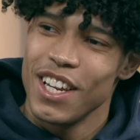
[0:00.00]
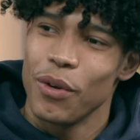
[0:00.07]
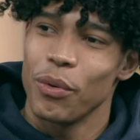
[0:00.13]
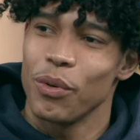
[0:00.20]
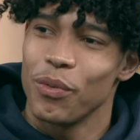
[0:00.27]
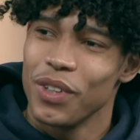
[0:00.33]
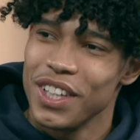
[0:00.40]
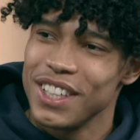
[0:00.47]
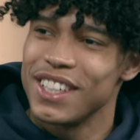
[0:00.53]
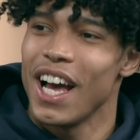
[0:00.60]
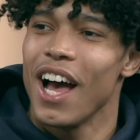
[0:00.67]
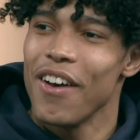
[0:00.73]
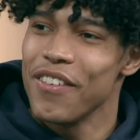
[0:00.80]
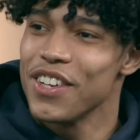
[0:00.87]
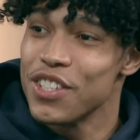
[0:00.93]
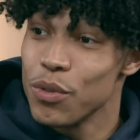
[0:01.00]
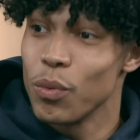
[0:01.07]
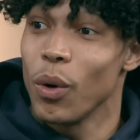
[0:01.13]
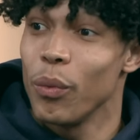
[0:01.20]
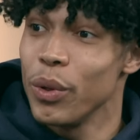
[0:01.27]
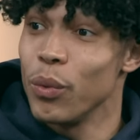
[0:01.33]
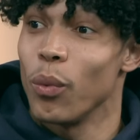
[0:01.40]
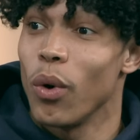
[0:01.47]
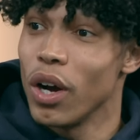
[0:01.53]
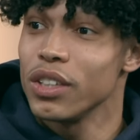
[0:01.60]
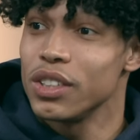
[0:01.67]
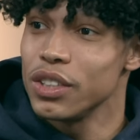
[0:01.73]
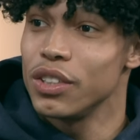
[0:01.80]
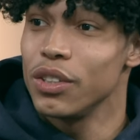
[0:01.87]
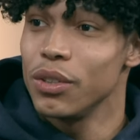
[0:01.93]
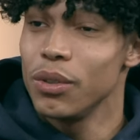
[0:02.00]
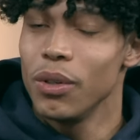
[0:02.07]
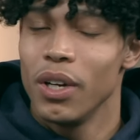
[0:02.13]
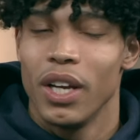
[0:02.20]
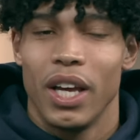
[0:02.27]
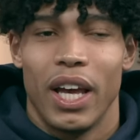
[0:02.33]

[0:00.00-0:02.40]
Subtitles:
and we really dive into what we want to do,